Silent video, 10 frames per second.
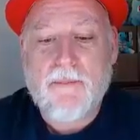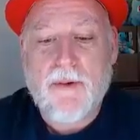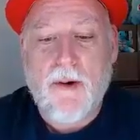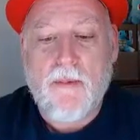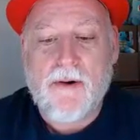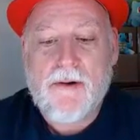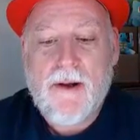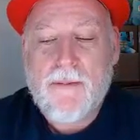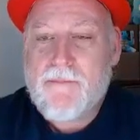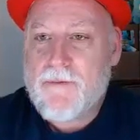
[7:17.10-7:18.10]
promo
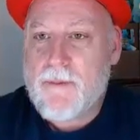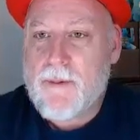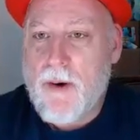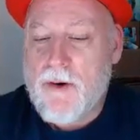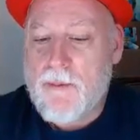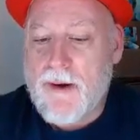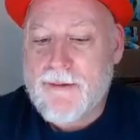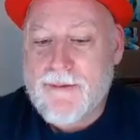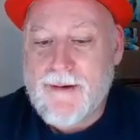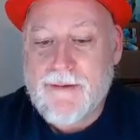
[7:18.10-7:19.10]
from the Pokemon
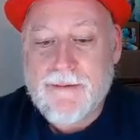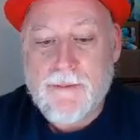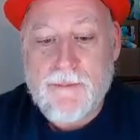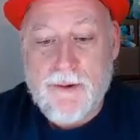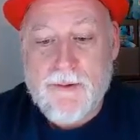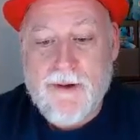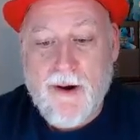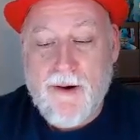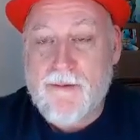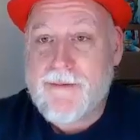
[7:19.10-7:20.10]
League, the Mew
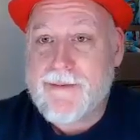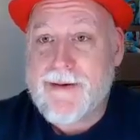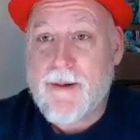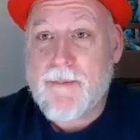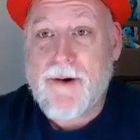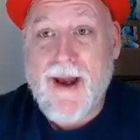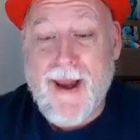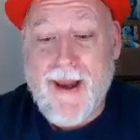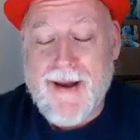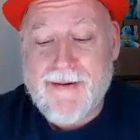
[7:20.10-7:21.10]
card, the number
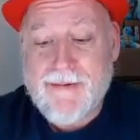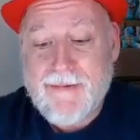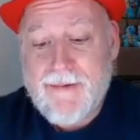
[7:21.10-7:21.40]
8.